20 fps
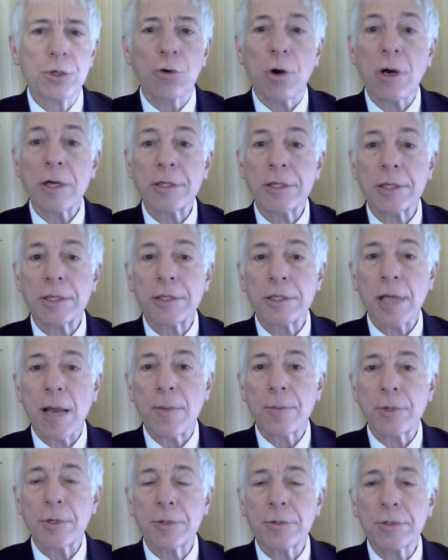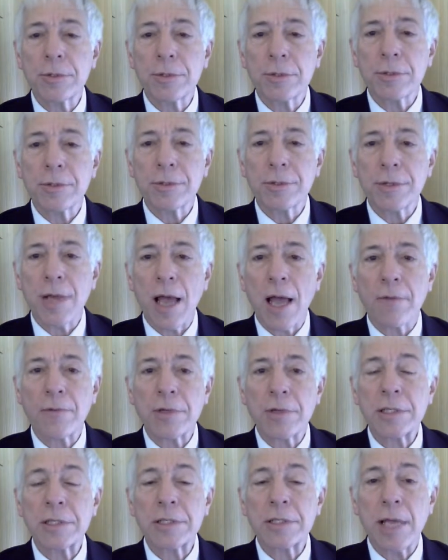cross-examiners have
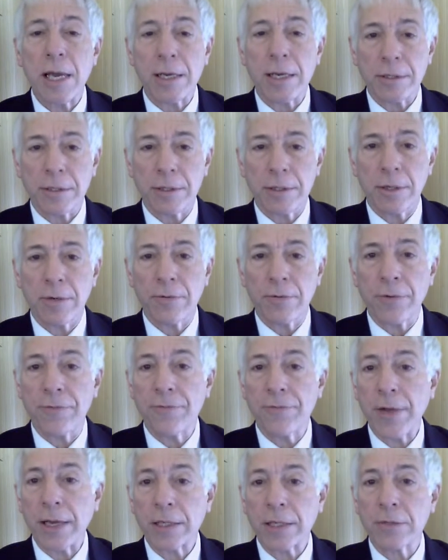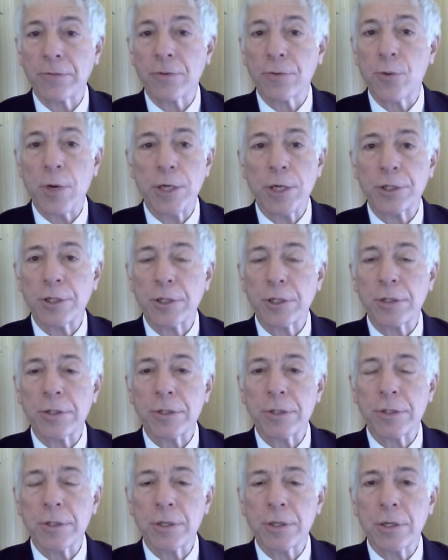a set of effective
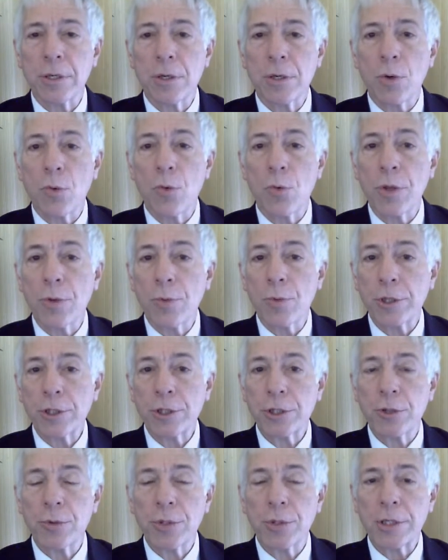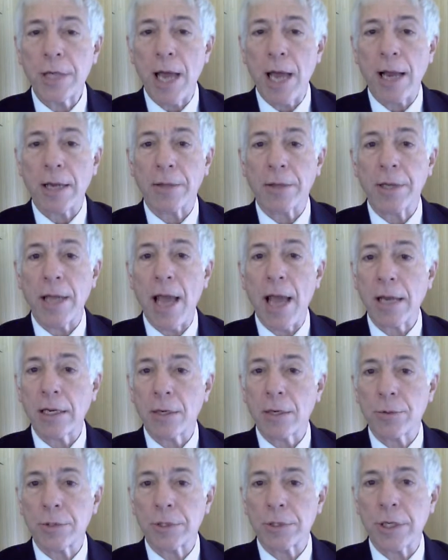questions with which to attack the
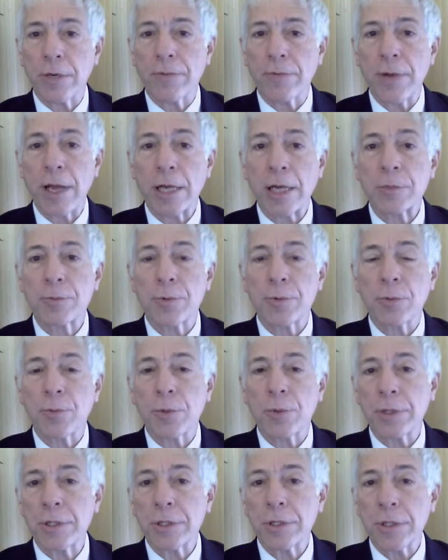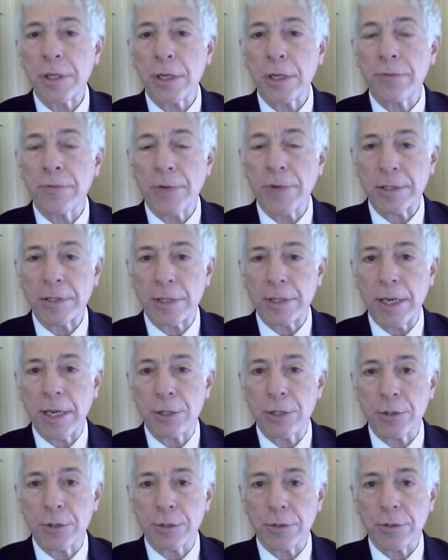adequacy of expert witness
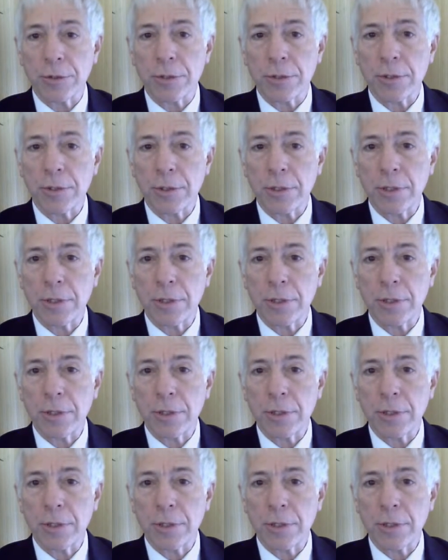investigations.